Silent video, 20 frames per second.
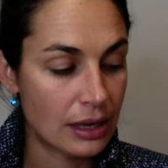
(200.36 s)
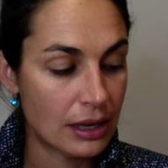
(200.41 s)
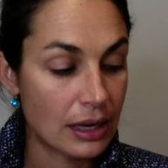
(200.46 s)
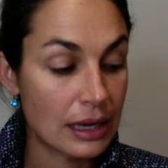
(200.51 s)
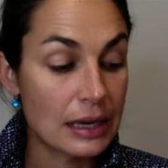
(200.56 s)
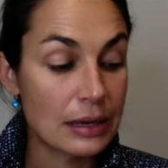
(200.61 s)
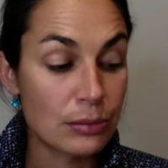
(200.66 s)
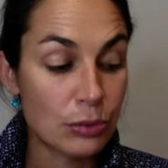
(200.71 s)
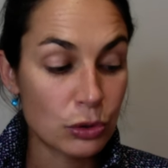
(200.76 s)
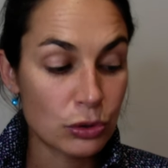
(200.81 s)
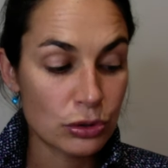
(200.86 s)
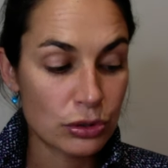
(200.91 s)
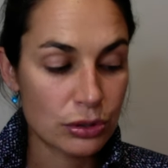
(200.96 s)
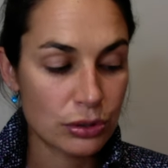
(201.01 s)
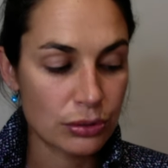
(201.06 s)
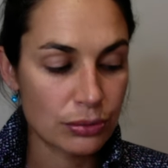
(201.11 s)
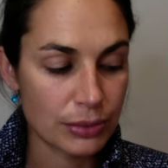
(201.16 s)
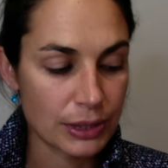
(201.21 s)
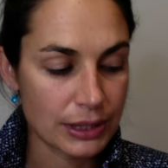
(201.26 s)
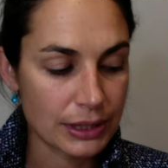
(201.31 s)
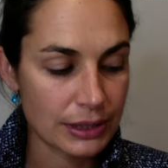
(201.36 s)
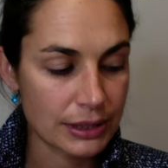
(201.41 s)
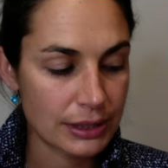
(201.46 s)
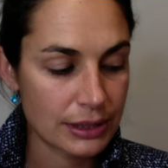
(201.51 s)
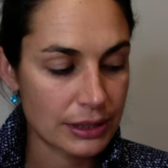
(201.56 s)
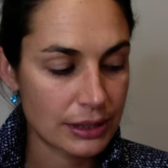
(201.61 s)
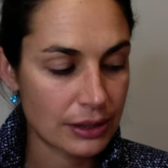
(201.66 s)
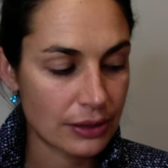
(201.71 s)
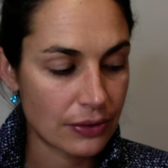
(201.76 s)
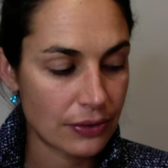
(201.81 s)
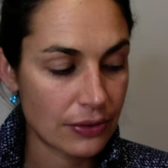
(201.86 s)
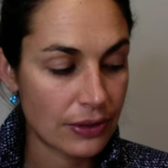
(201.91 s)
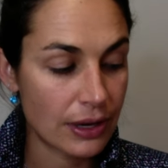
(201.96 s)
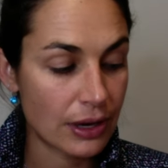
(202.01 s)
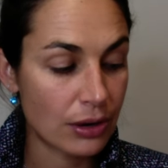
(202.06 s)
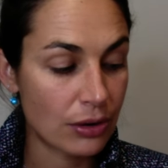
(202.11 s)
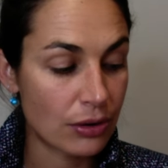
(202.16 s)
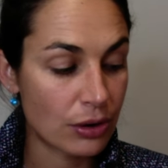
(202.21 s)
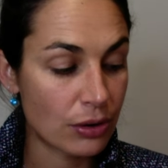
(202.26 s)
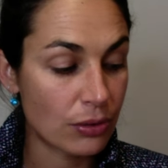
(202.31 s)
In most humans,
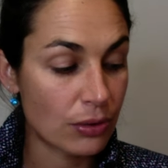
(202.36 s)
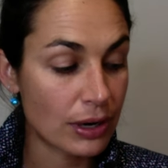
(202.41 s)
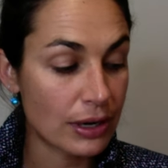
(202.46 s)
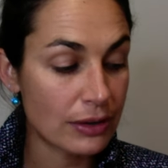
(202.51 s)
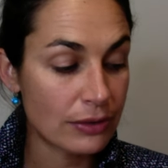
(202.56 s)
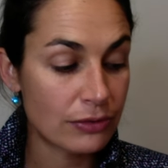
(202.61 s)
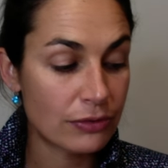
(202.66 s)
there are a great